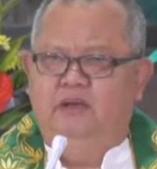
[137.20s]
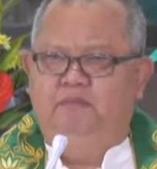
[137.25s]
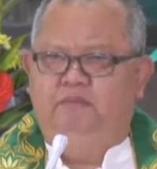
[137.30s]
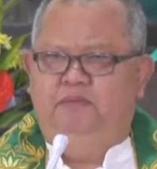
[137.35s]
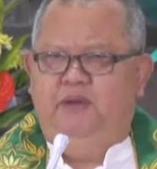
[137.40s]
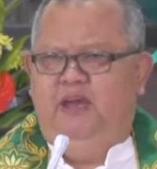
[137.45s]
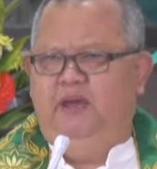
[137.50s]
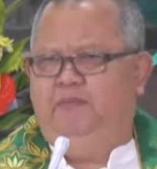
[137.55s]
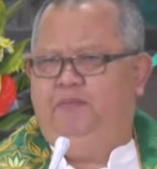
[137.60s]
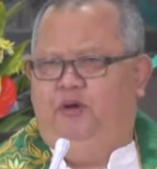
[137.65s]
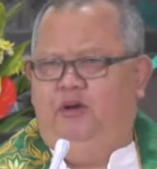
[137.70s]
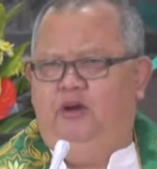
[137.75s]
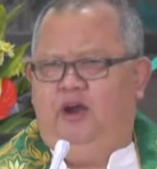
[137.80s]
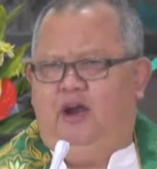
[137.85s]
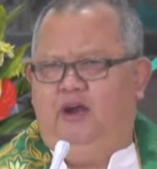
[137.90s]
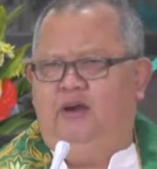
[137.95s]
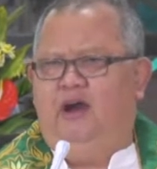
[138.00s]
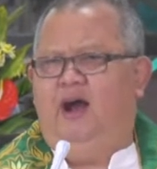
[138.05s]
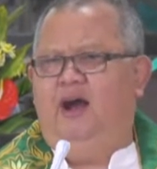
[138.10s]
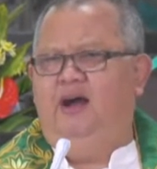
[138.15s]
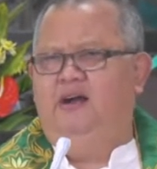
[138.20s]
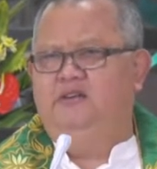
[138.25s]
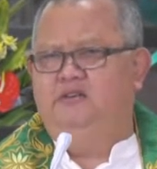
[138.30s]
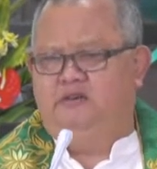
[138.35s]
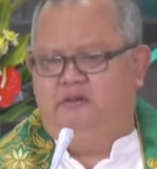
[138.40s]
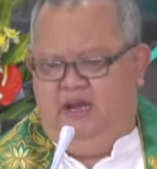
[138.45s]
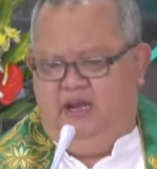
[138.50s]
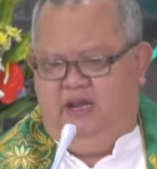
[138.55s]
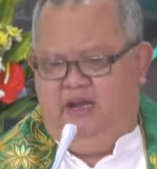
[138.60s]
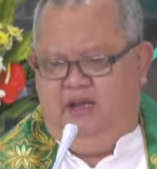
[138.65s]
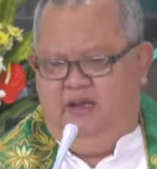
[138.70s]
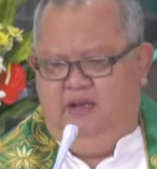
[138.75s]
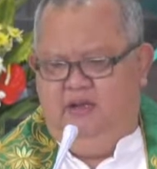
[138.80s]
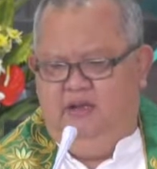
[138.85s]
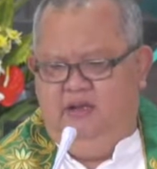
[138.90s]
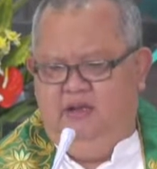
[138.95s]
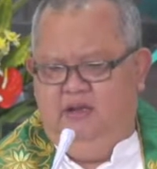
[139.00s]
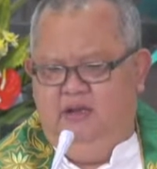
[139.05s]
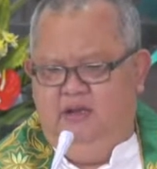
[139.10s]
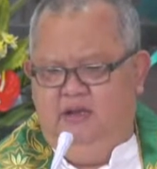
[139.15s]
People are hungry.
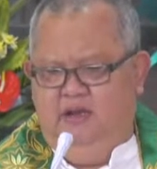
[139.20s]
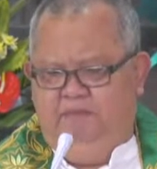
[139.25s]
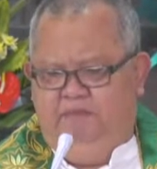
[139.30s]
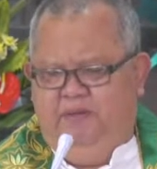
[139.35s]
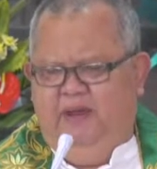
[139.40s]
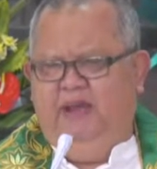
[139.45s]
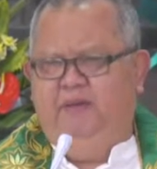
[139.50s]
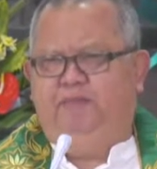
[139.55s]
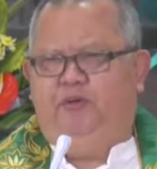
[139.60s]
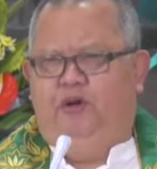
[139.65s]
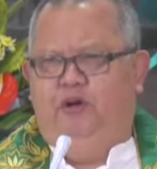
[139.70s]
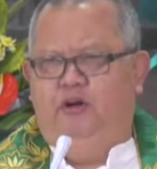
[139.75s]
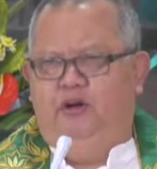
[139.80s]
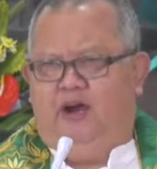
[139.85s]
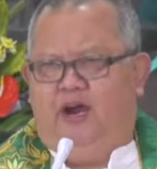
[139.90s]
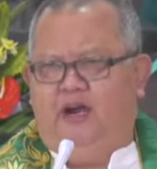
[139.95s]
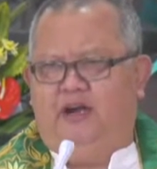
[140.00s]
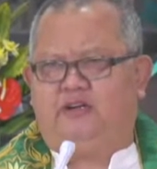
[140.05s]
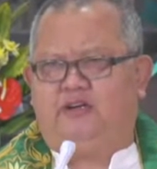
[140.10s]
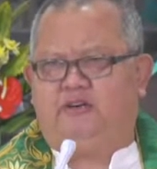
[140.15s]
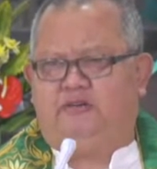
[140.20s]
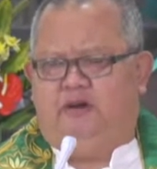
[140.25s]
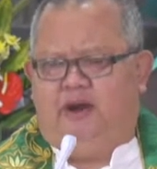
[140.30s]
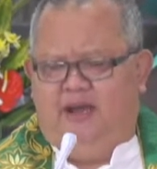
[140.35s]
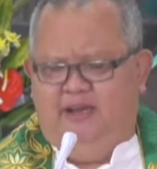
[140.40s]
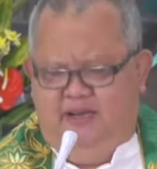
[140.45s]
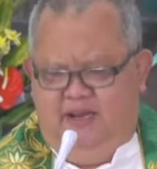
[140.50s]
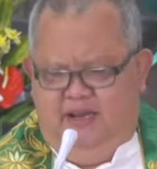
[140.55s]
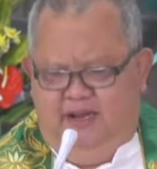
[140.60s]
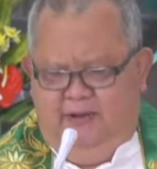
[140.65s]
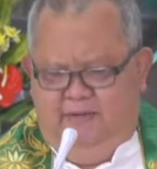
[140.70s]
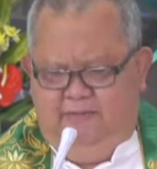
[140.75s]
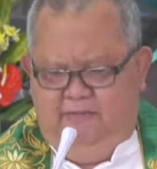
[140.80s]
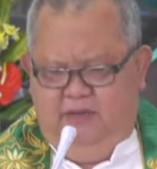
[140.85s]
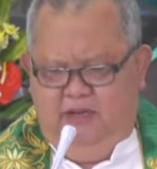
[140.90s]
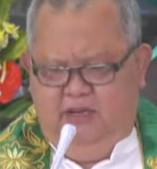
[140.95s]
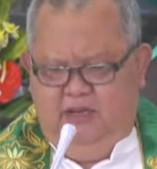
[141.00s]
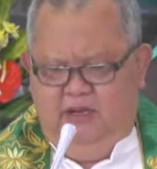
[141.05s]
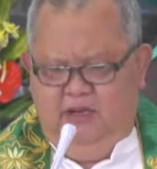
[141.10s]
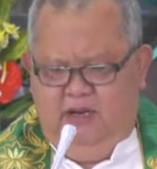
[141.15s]
People are crying.